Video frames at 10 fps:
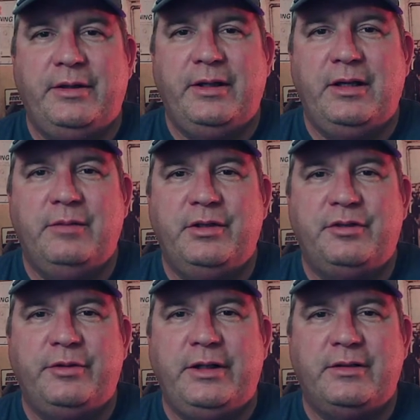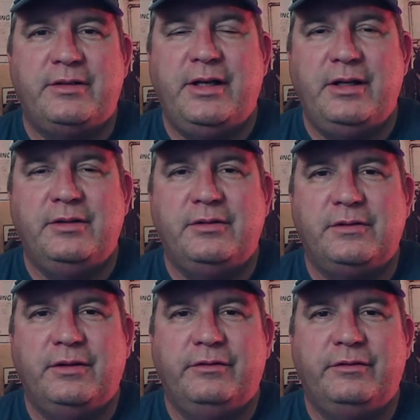in between stages
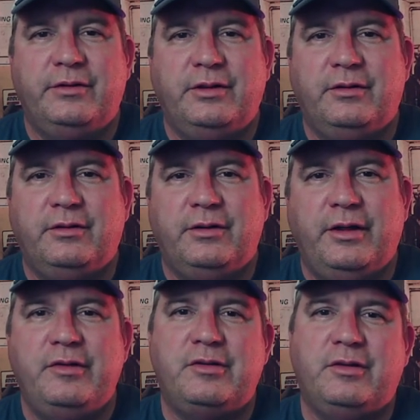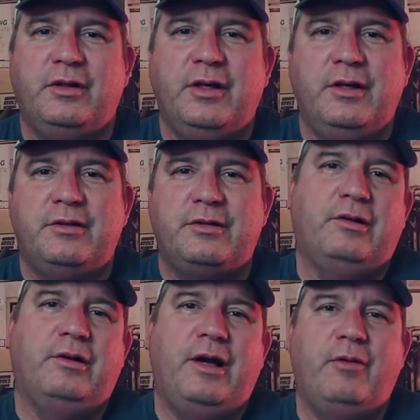of I
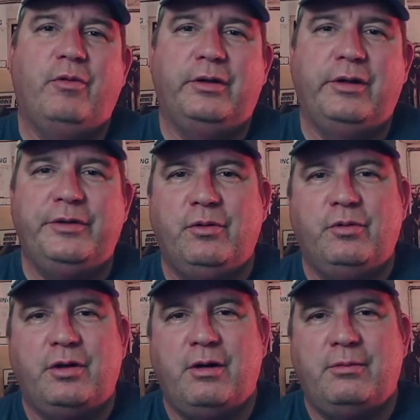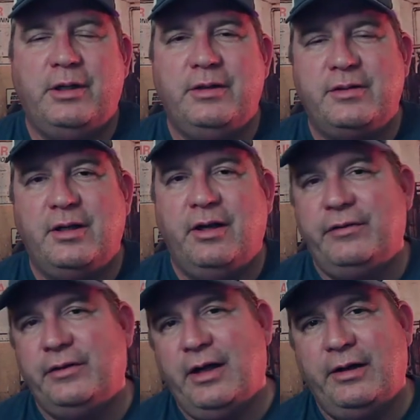started out working on the old carbureted stuff,
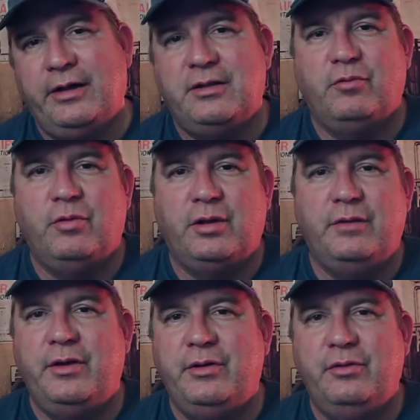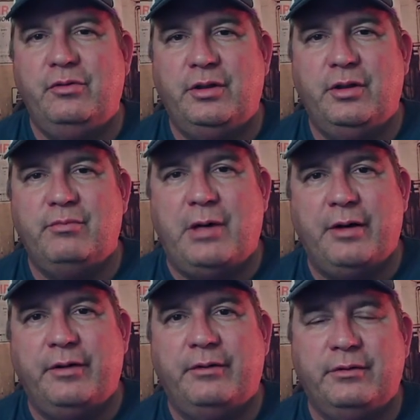and now I get to work on the new
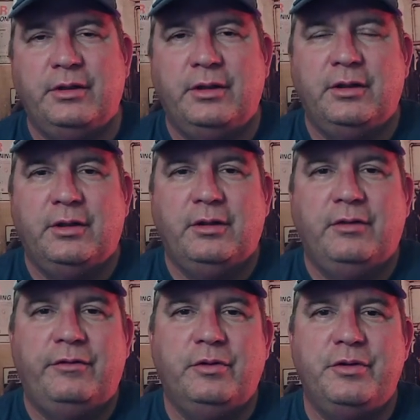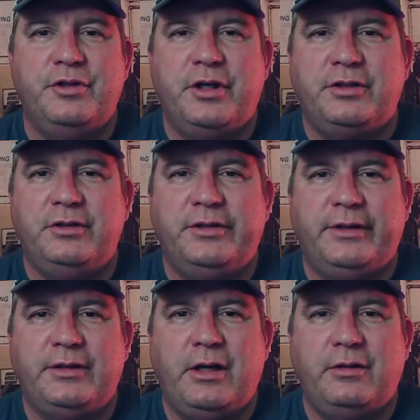modern fuel injection
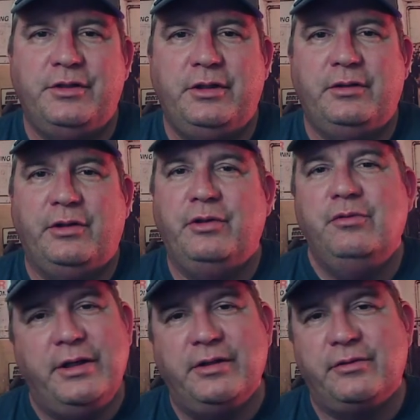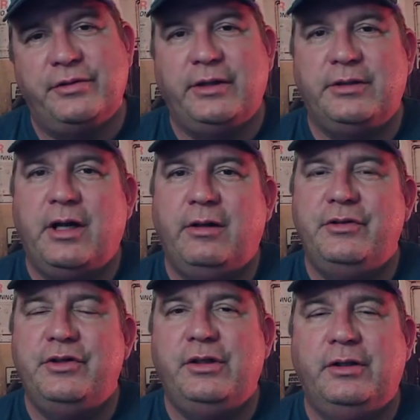technology and the new diesel technology,